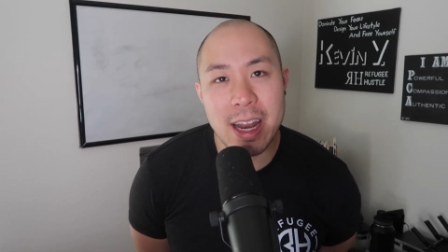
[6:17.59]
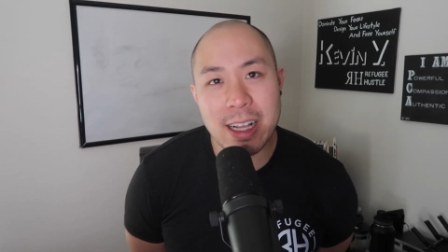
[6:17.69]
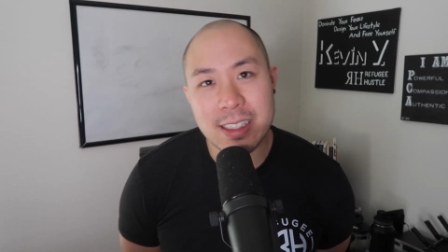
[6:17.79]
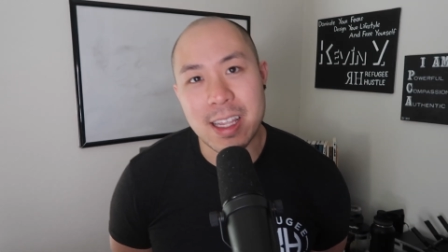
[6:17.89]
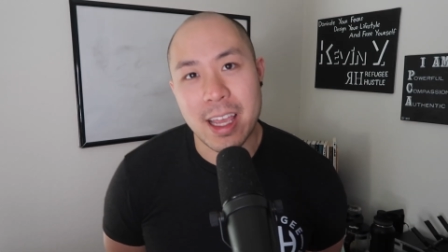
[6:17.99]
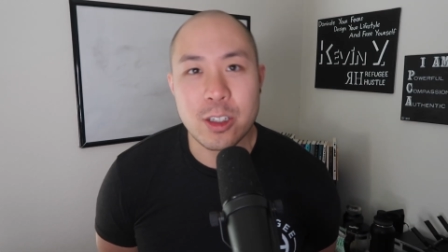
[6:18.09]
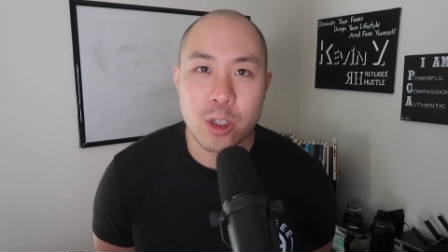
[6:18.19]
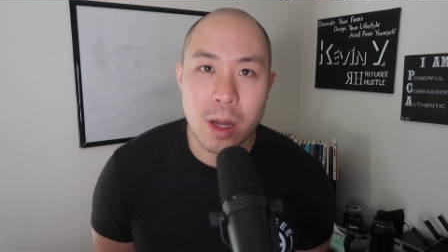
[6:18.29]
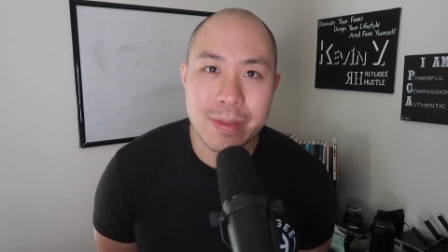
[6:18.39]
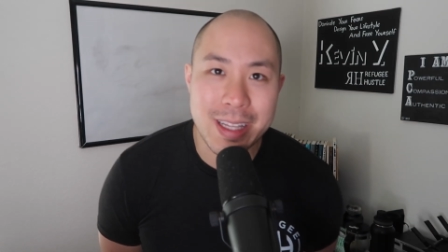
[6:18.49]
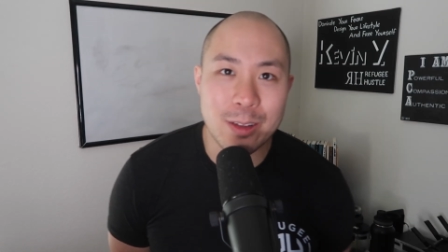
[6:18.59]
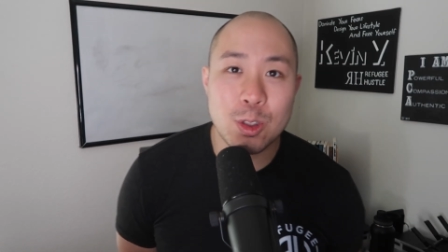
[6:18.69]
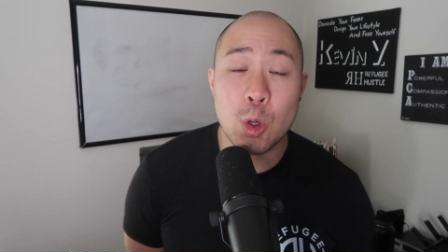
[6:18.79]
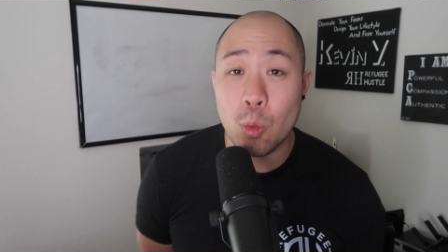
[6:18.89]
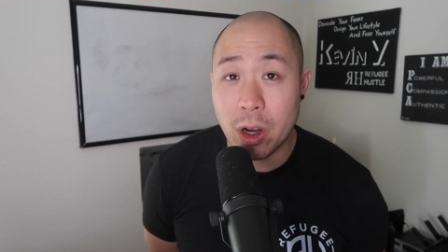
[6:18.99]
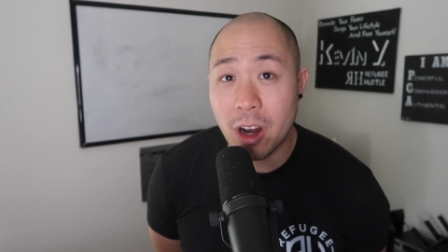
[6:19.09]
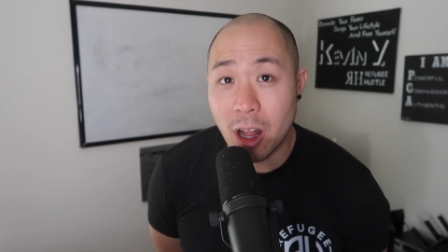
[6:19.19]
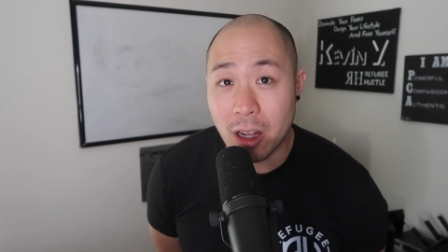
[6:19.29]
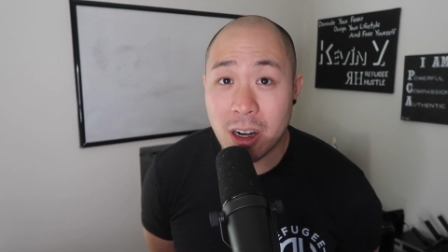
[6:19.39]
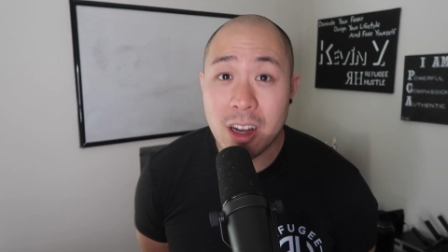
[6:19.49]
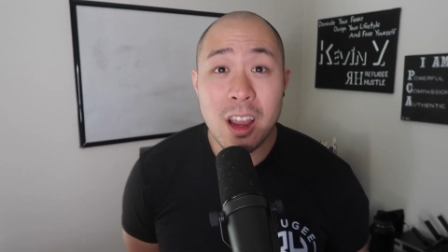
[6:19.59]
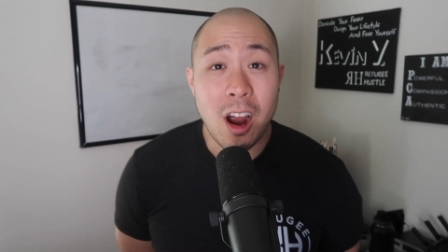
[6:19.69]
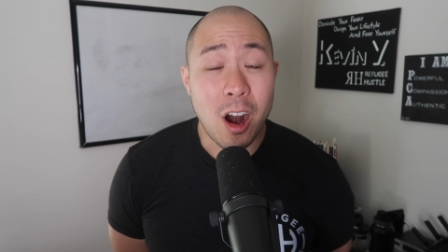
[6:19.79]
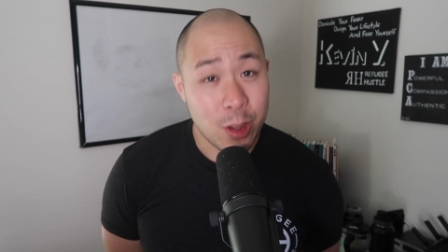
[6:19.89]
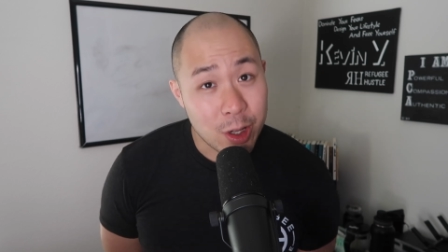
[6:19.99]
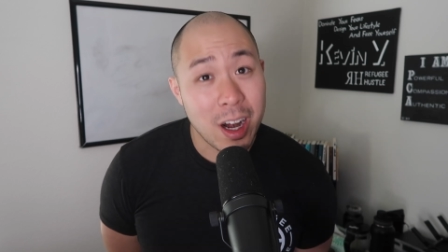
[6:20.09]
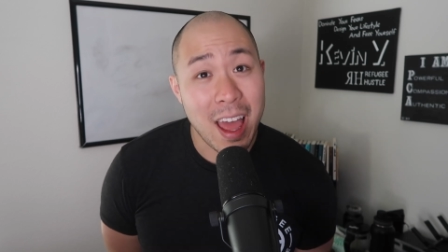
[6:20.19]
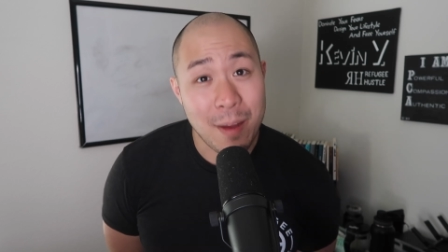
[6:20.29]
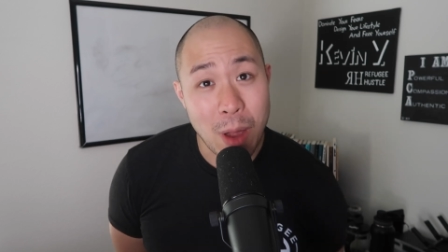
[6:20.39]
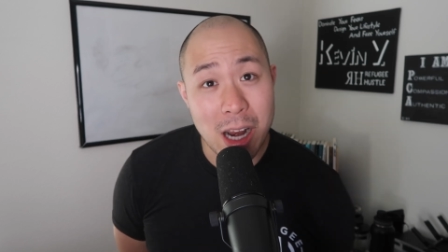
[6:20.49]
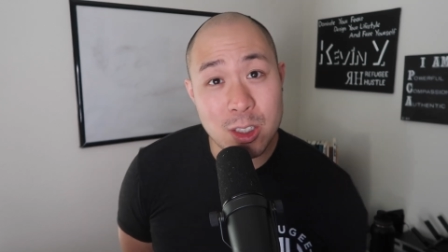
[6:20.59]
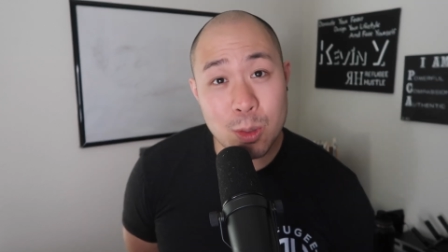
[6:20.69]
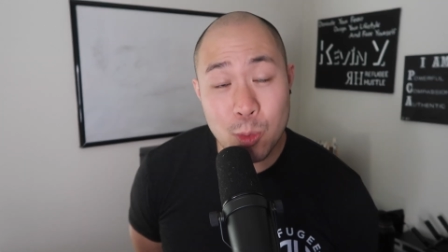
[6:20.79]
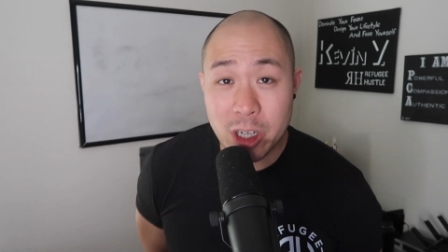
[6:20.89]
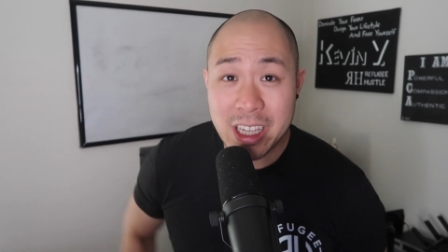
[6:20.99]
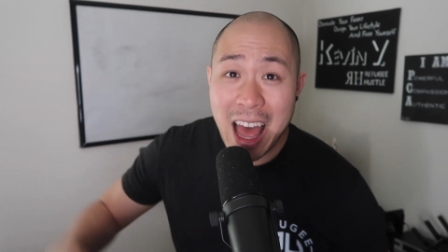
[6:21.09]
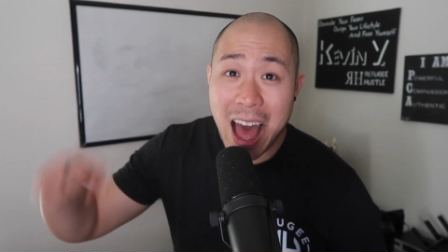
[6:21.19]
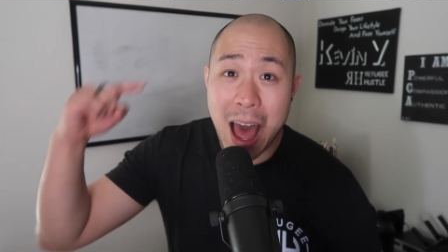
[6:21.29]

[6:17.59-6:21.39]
Next day it drops down to $1. Are you gonna have buyer's remorse?